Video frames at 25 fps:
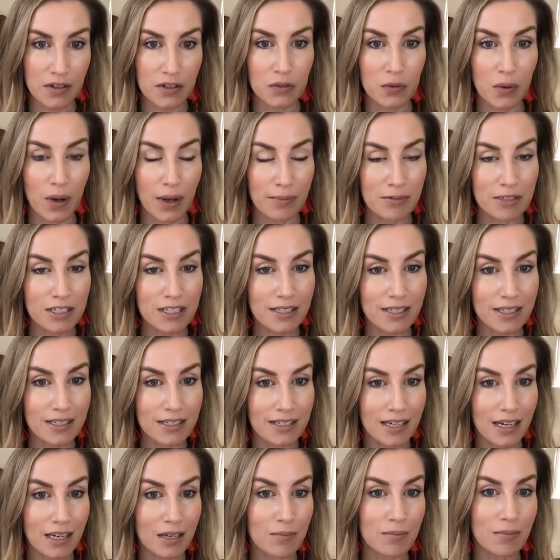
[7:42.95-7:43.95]
So I'm just going
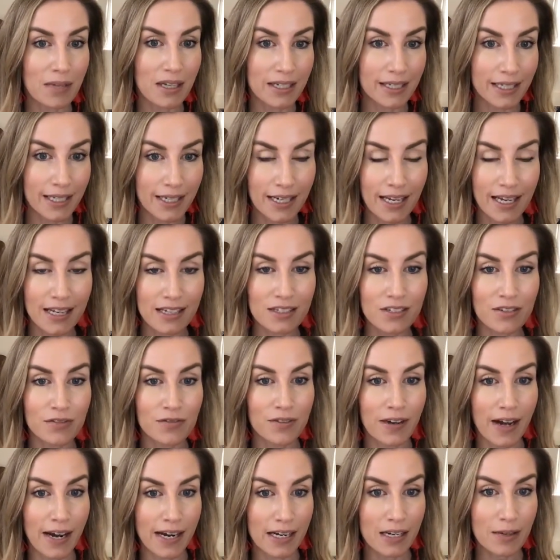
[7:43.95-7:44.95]
to take $1 million and
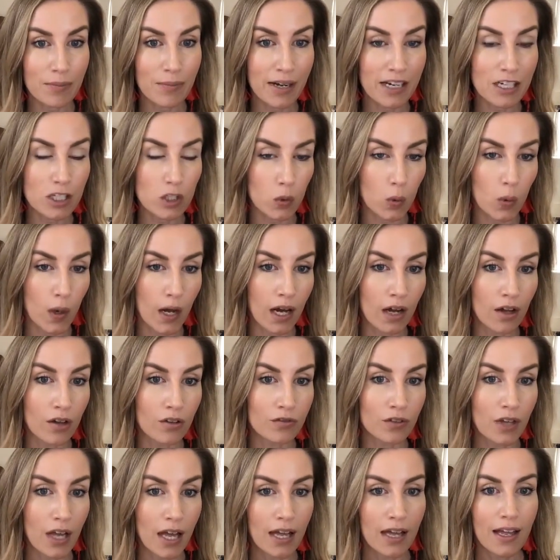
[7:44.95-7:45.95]
divide it by
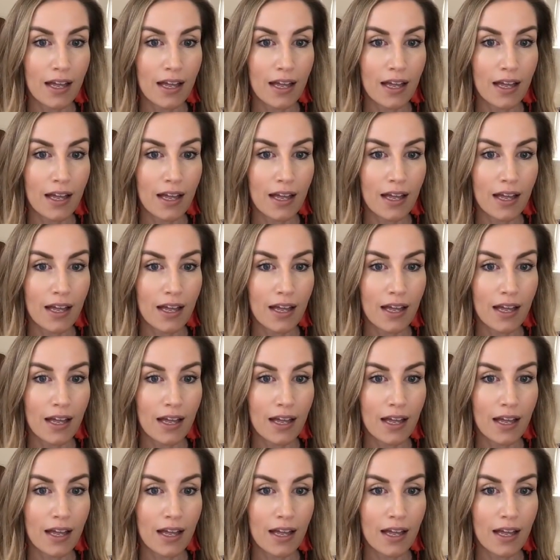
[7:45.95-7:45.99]
12